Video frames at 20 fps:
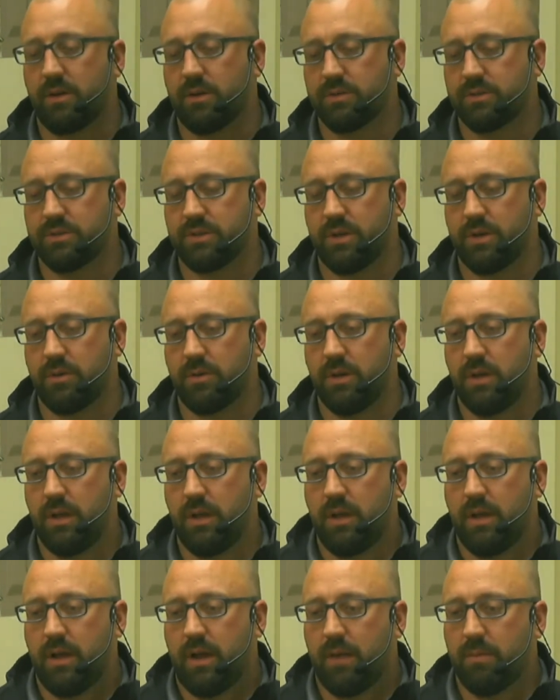So
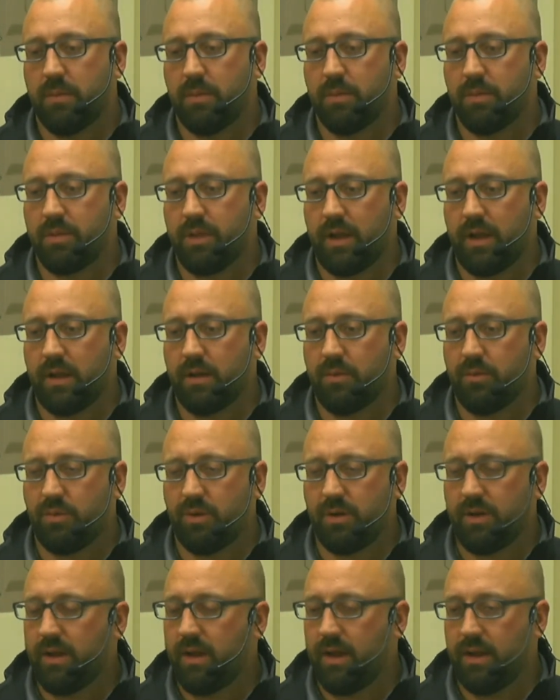I remember thinking at one
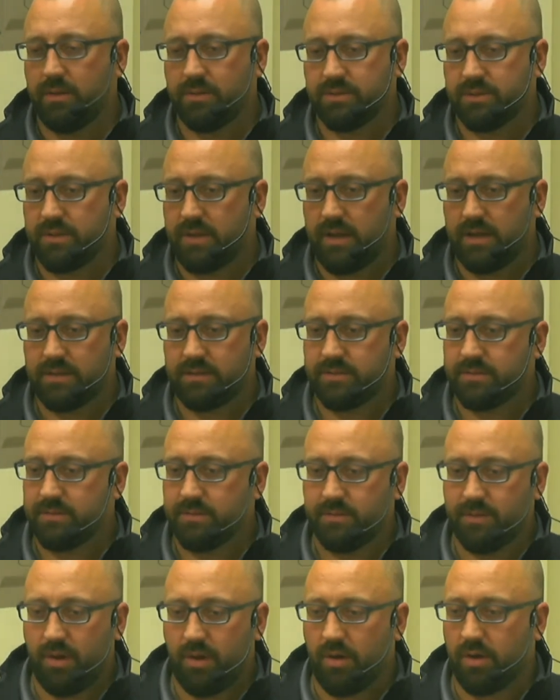day, it was a nice
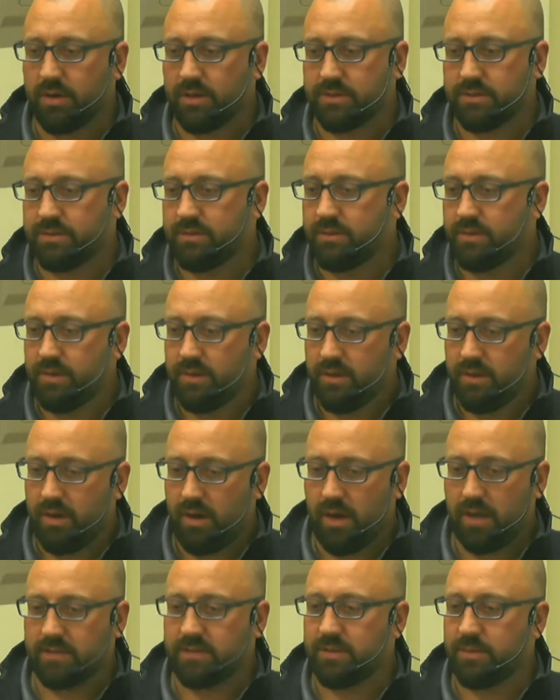August,
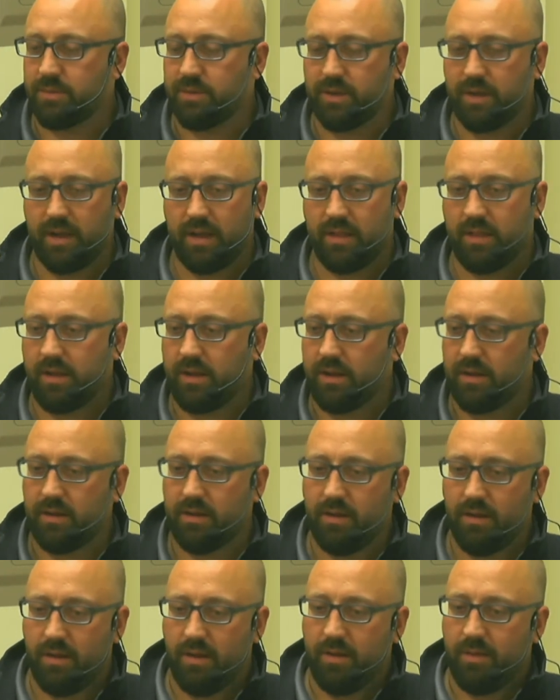hot summer day, thinking,
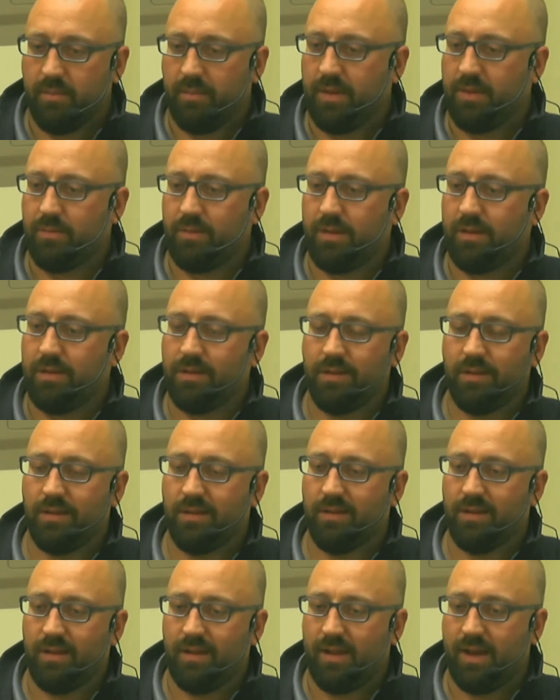man, what?
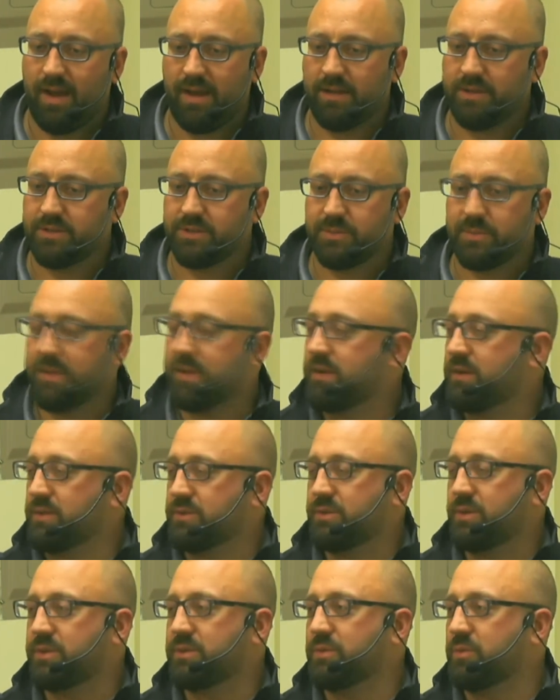I could just be a
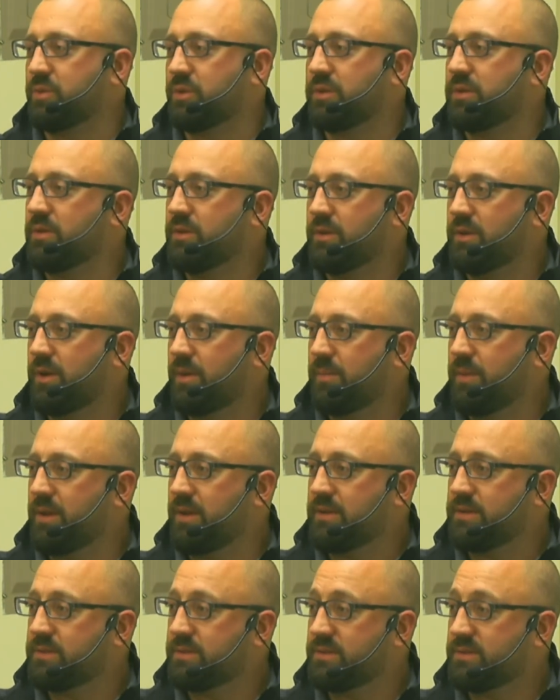construction worker.
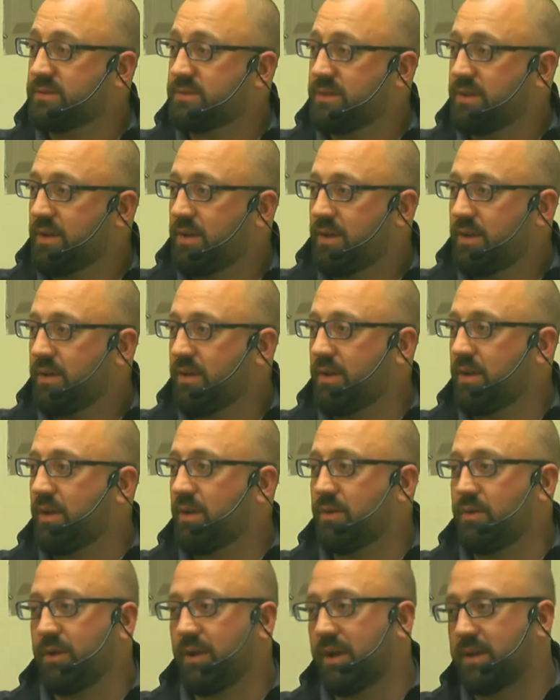This is,
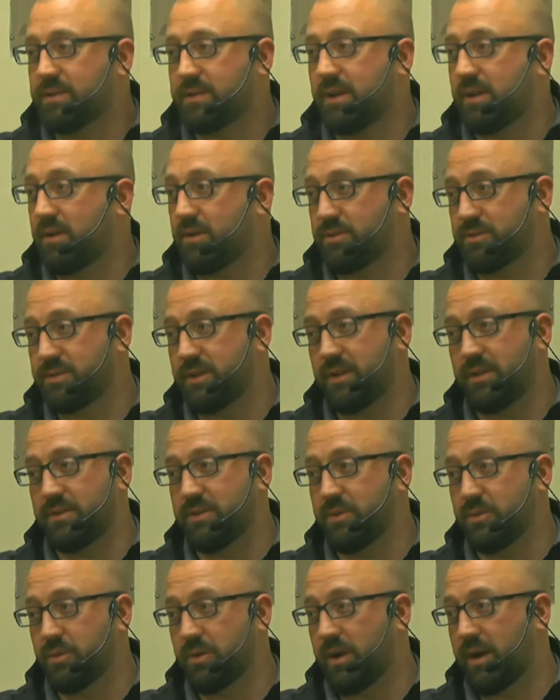you guys got to understand, too,
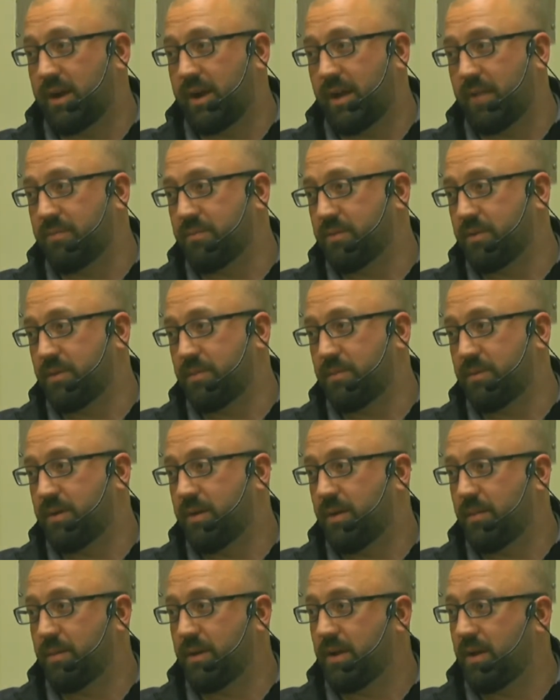where I came from.
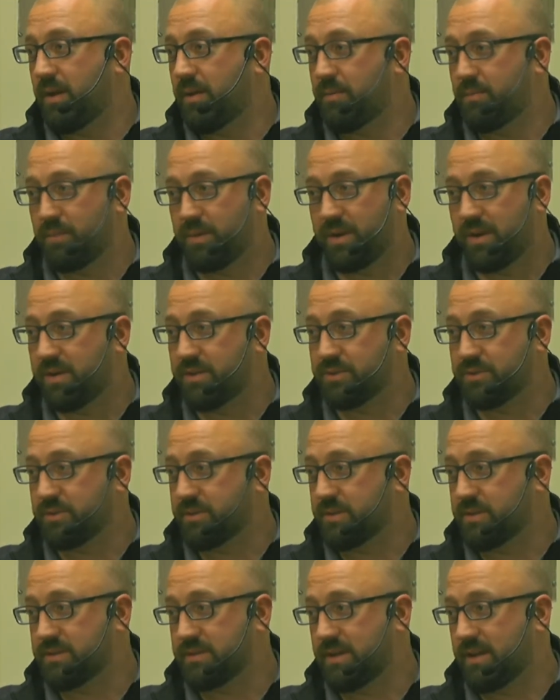I'm country
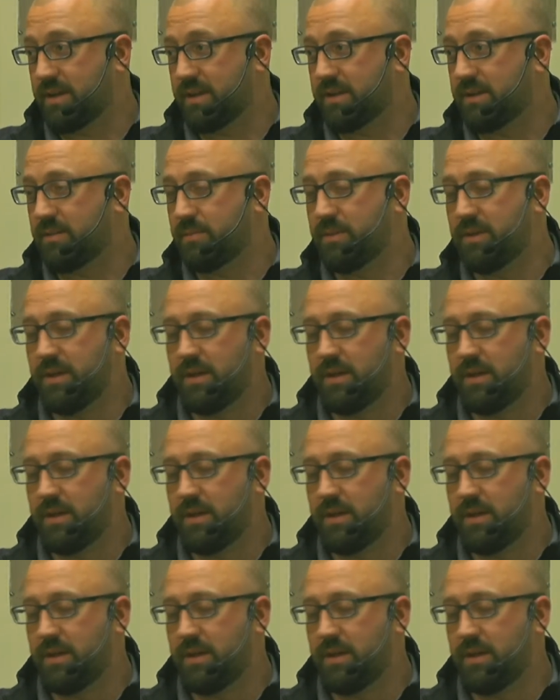as they come.